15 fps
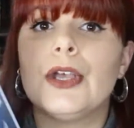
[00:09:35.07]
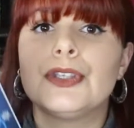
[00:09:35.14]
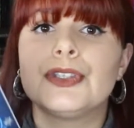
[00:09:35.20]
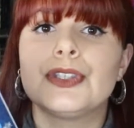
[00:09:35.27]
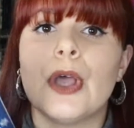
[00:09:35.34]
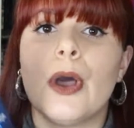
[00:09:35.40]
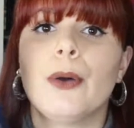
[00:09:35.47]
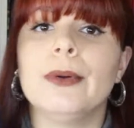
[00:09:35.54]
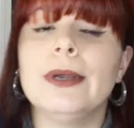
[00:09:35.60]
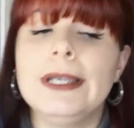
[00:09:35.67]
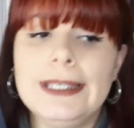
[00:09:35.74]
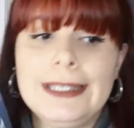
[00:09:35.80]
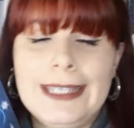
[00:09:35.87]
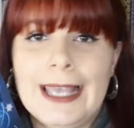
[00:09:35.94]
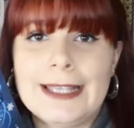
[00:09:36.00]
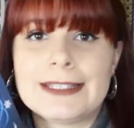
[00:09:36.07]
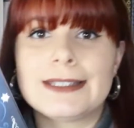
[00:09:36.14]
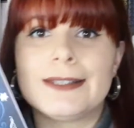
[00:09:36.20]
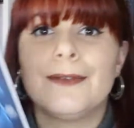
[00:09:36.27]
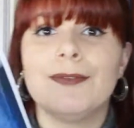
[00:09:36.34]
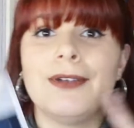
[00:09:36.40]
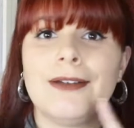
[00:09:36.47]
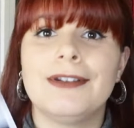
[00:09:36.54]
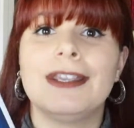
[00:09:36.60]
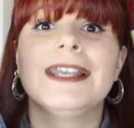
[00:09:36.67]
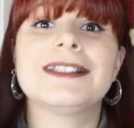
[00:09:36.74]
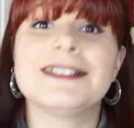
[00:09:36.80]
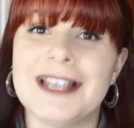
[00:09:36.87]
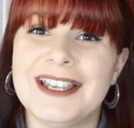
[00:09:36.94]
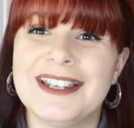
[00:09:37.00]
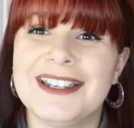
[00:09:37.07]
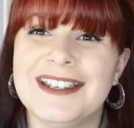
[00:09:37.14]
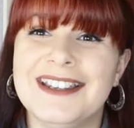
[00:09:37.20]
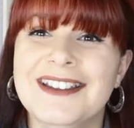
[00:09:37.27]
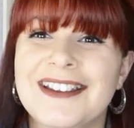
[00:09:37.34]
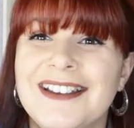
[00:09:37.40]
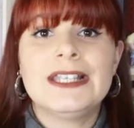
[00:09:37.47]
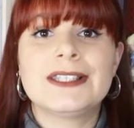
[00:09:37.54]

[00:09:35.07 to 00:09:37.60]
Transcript: so Yes, very excited.